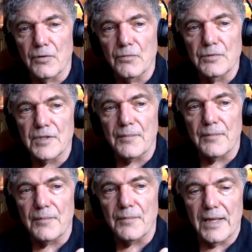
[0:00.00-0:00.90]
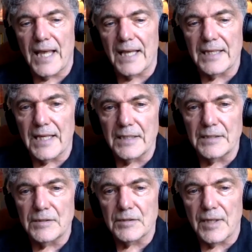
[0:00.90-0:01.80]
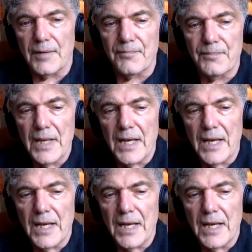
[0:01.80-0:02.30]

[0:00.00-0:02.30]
So something like that is